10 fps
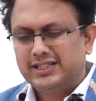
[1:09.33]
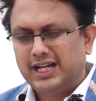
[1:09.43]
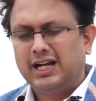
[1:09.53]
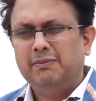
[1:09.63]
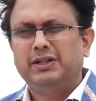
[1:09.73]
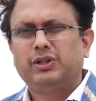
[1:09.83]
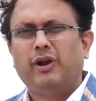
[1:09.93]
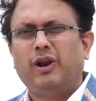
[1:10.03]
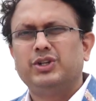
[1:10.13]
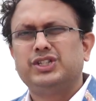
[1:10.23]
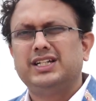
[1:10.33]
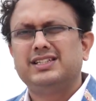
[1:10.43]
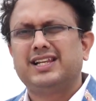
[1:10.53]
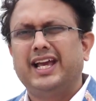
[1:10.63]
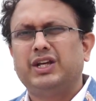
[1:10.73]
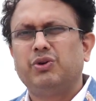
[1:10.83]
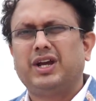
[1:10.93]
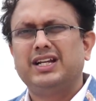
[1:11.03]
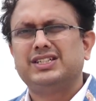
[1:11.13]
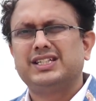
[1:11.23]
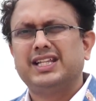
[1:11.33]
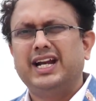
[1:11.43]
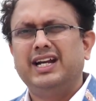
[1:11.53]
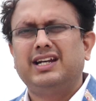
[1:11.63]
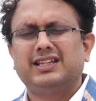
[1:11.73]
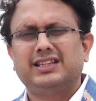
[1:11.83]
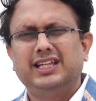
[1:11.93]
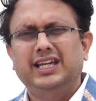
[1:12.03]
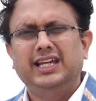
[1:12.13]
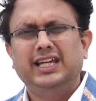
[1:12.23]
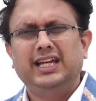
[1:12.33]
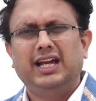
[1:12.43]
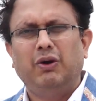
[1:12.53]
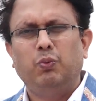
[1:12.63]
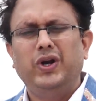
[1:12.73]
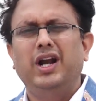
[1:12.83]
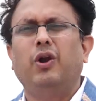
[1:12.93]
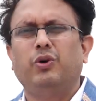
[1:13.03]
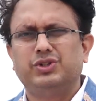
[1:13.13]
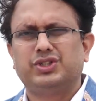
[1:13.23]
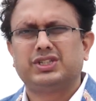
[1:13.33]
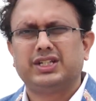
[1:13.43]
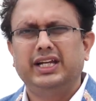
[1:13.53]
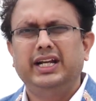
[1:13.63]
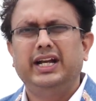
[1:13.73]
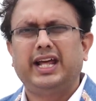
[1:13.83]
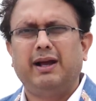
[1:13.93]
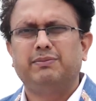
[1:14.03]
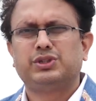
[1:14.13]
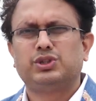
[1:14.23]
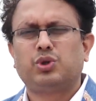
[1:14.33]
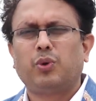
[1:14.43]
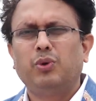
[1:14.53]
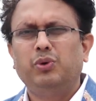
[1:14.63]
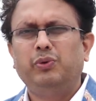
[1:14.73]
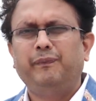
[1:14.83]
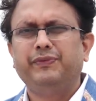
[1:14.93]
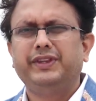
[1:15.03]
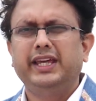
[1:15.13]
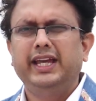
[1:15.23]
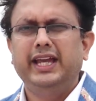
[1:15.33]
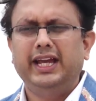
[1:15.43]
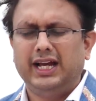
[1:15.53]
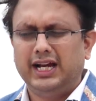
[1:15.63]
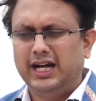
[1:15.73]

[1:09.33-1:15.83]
Second methodology is, like, you can generate the wind loads in ETABS through the